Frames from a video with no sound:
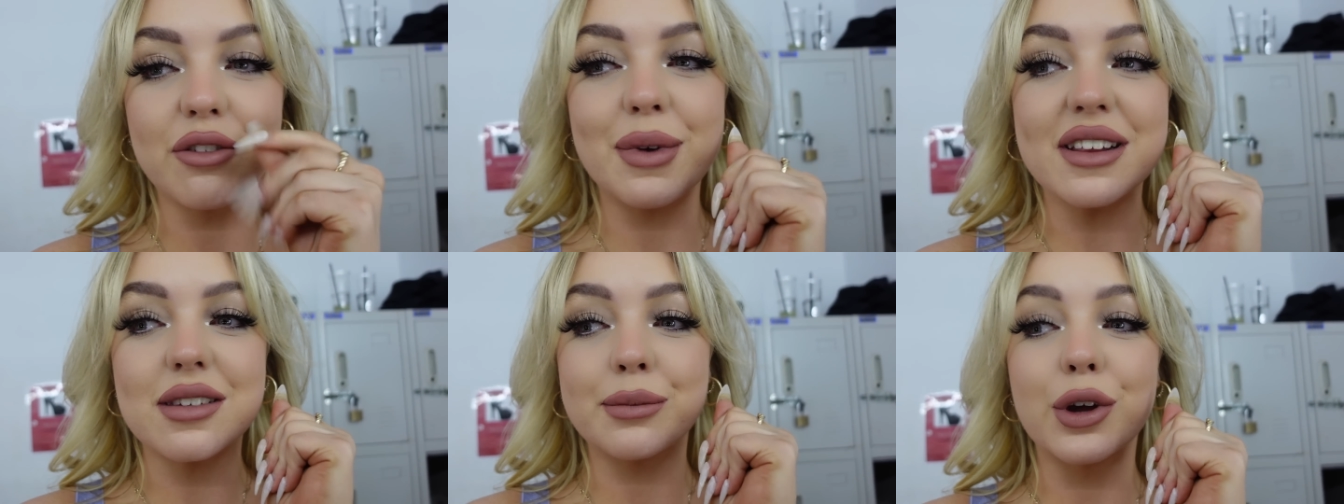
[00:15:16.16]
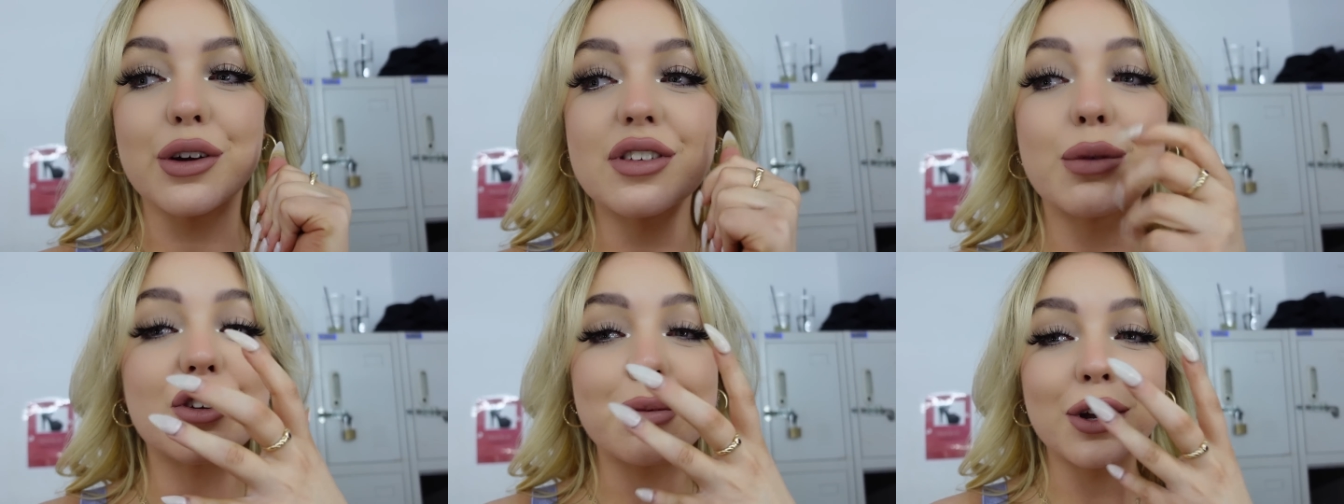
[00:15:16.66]
I've met some girls
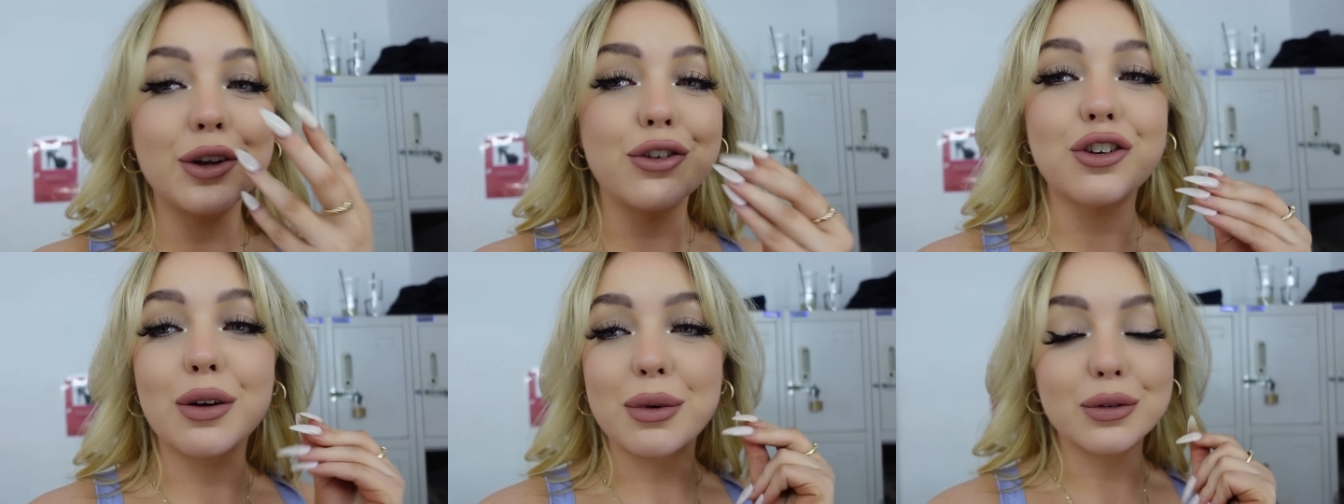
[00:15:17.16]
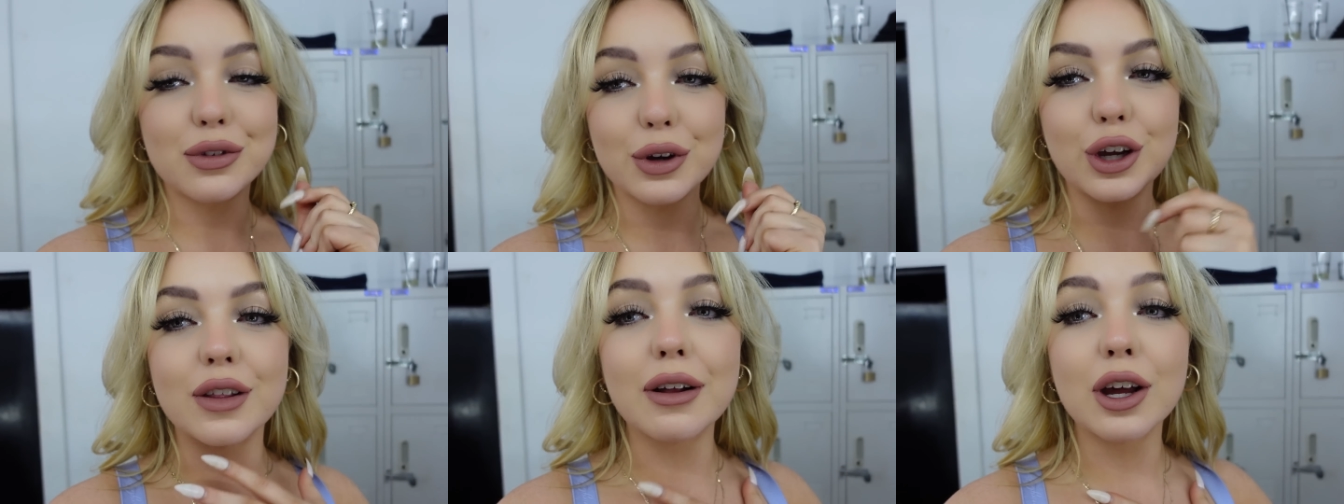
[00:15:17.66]
that watch me on YouTube it's so
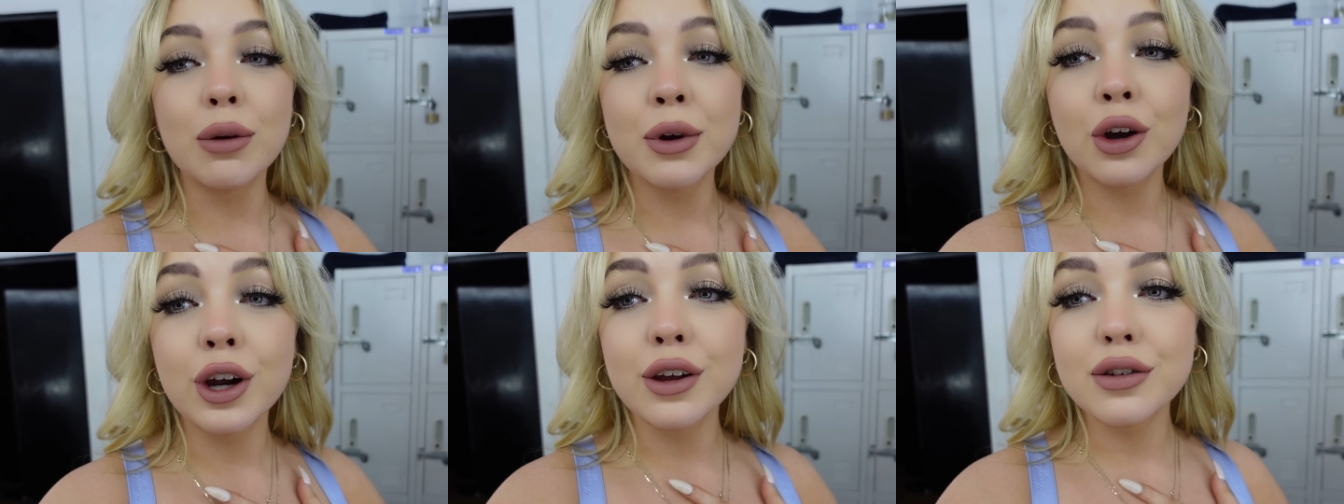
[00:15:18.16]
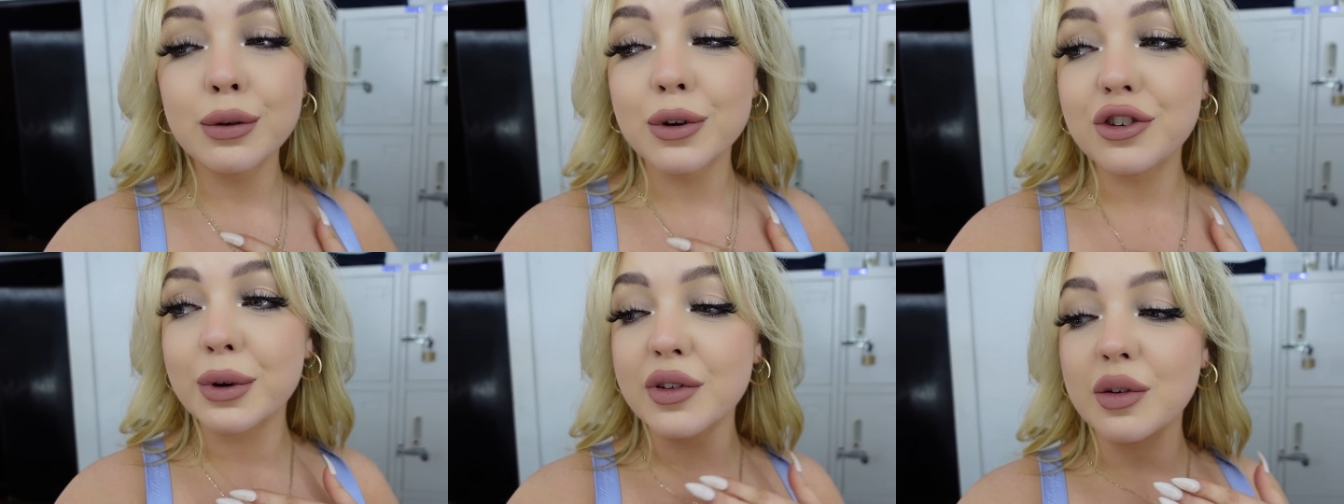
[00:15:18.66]
cute. They're like, oh my god, I used to
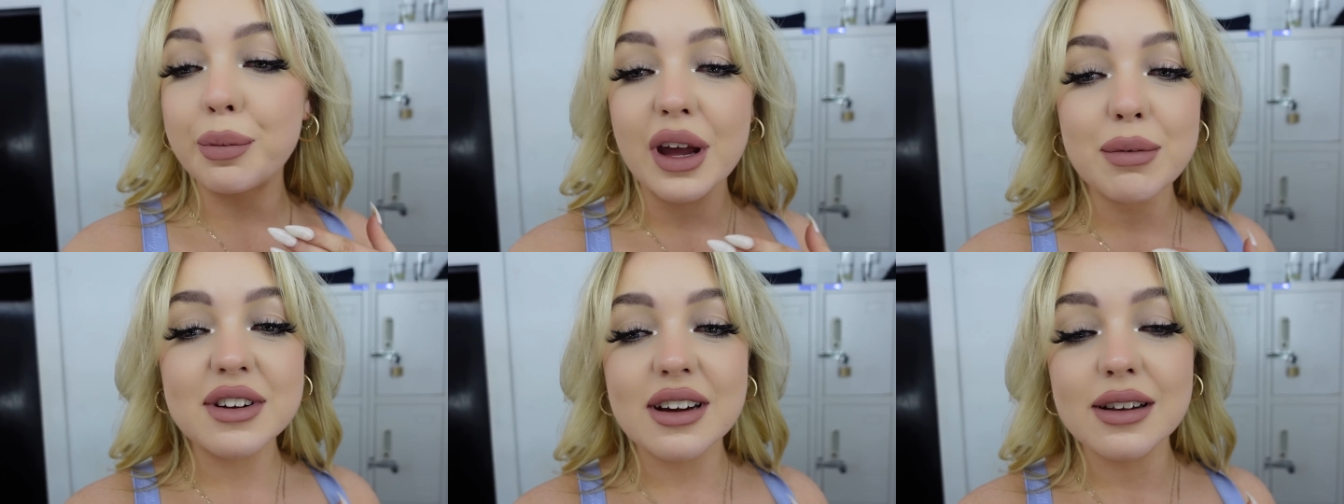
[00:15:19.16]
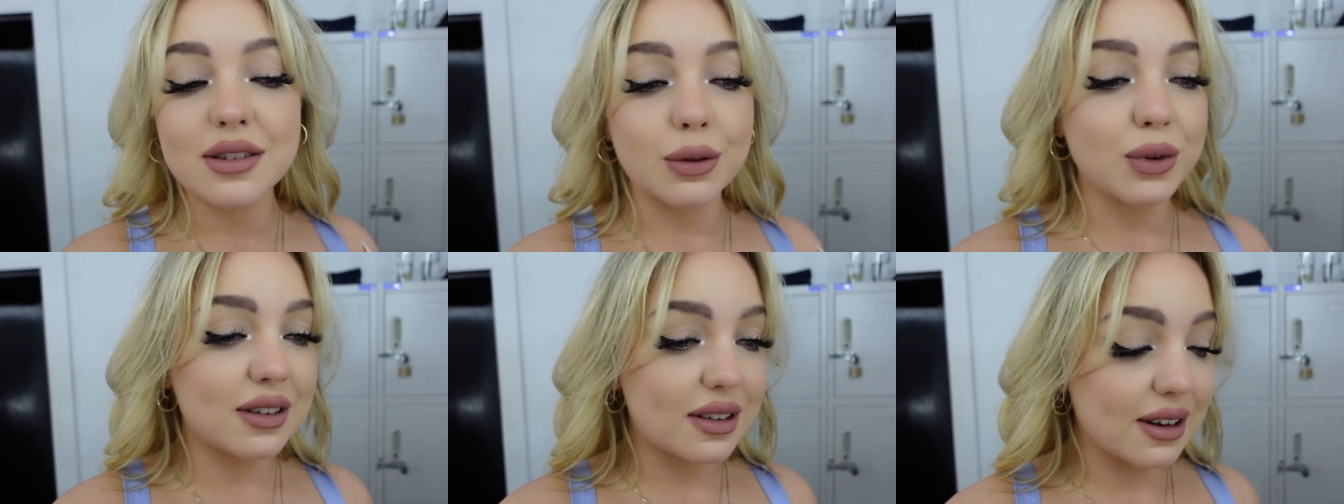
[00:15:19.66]
watch you when I was a baby dancer
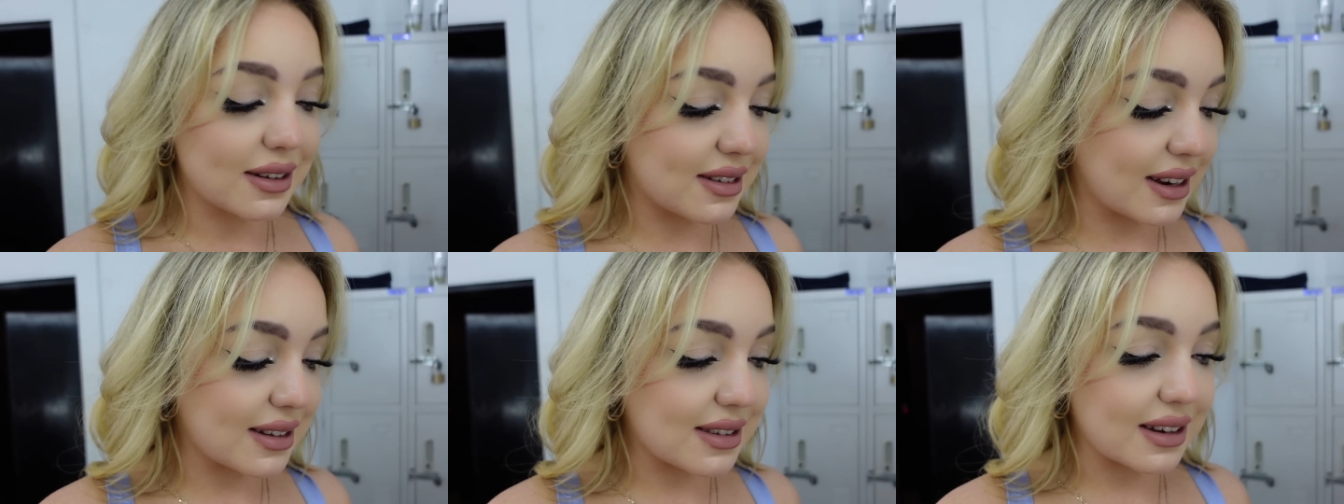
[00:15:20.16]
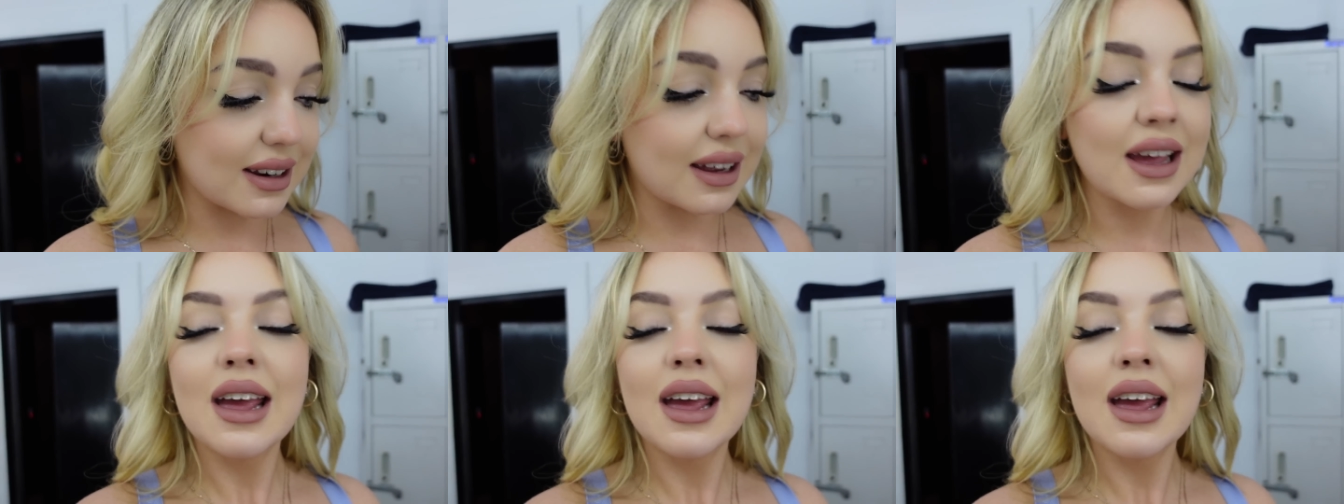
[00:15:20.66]
and wanted to start dancing.